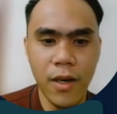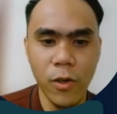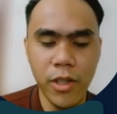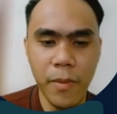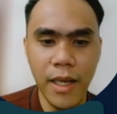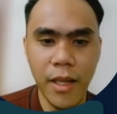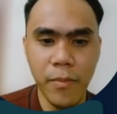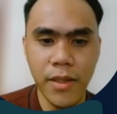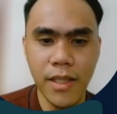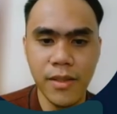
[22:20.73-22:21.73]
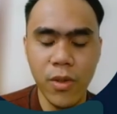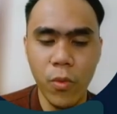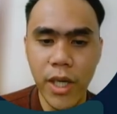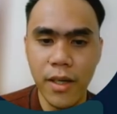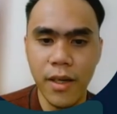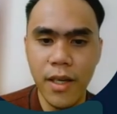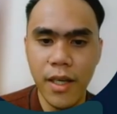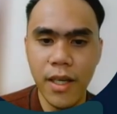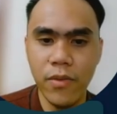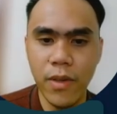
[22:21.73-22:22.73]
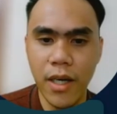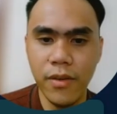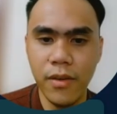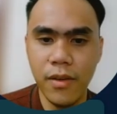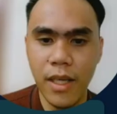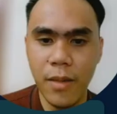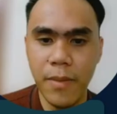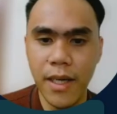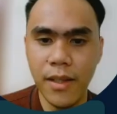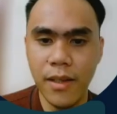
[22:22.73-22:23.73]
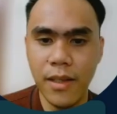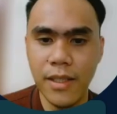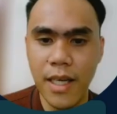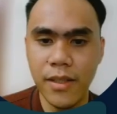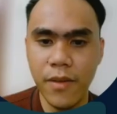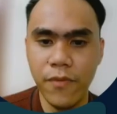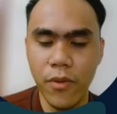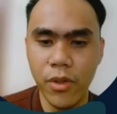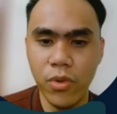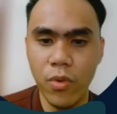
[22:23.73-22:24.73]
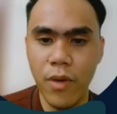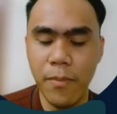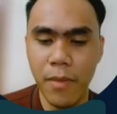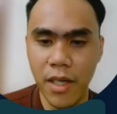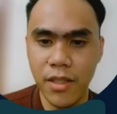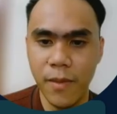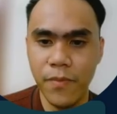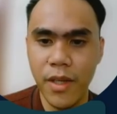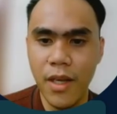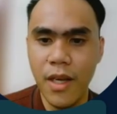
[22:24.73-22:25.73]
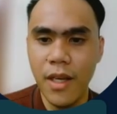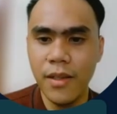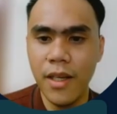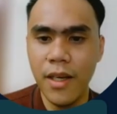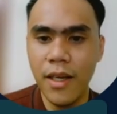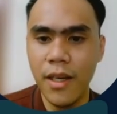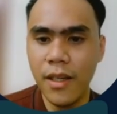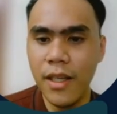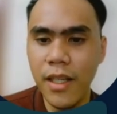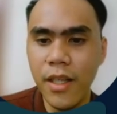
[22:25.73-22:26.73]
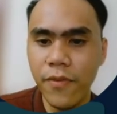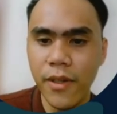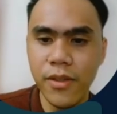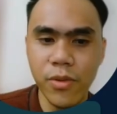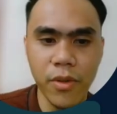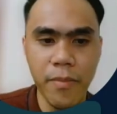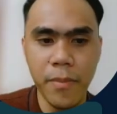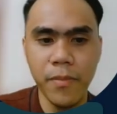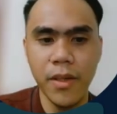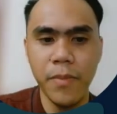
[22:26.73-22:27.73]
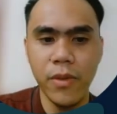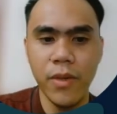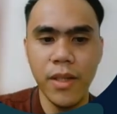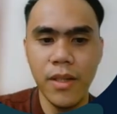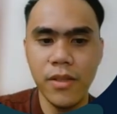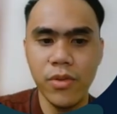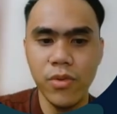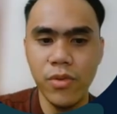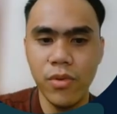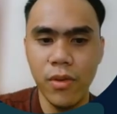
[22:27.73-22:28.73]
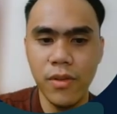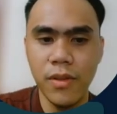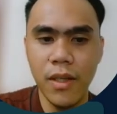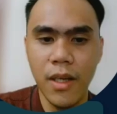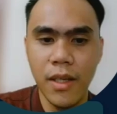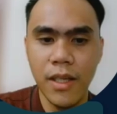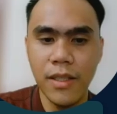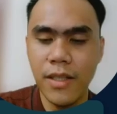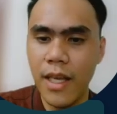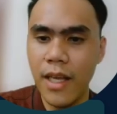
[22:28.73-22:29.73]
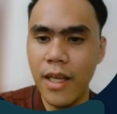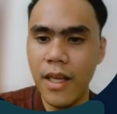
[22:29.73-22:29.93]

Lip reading: ultimately emerges as the winner in round three by decisive 4-1 margin. The key difference to remember between these two tools is